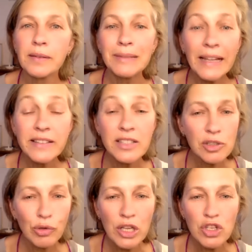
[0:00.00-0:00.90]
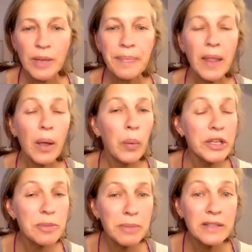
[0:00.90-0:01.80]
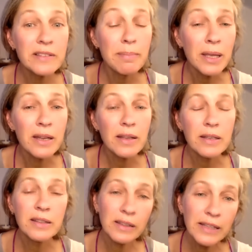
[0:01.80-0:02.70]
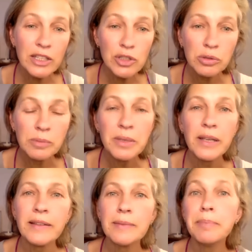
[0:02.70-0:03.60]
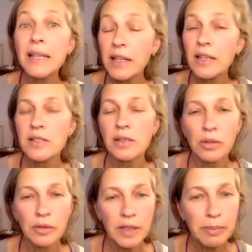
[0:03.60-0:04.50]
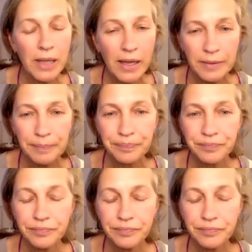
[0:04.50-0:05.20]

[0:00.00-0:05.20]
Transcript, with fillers: a uh, blood dyscrasia, which means that in late term is precancer of the blood.